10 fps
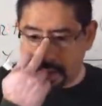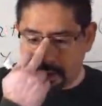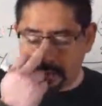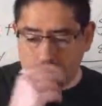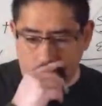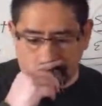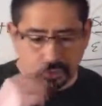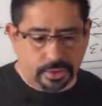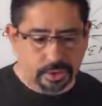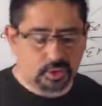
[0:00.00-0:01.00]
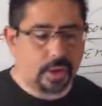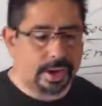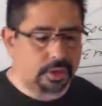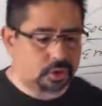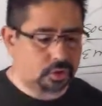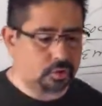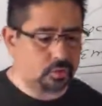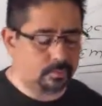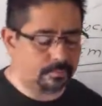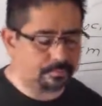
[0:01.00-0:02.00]
I know Google is trying
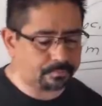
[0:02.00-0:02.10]
to